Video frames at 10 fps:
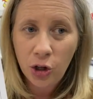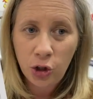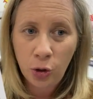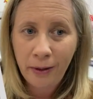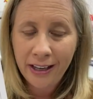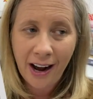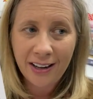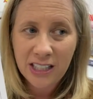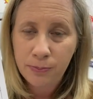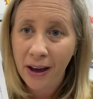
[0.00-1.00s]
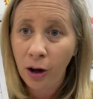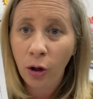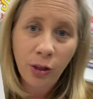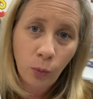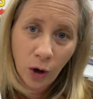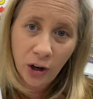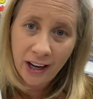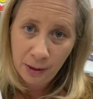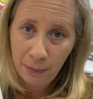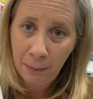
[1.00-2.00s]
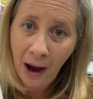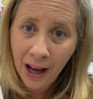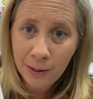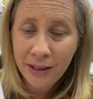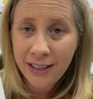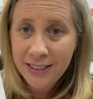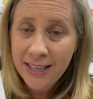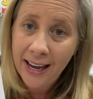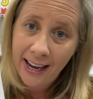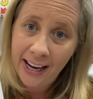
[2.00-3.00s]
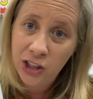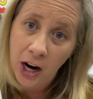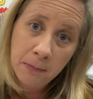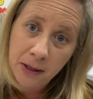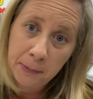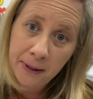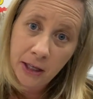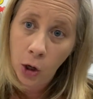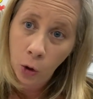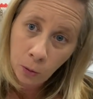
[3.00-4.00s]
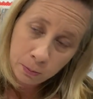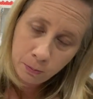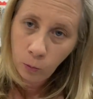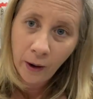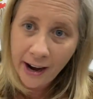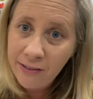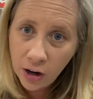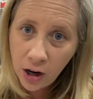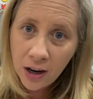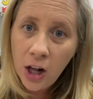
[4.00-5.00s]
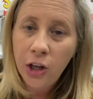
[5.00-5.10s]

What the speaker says: you may not spell the word hippopotamus, H-I-P-P-O, whatever.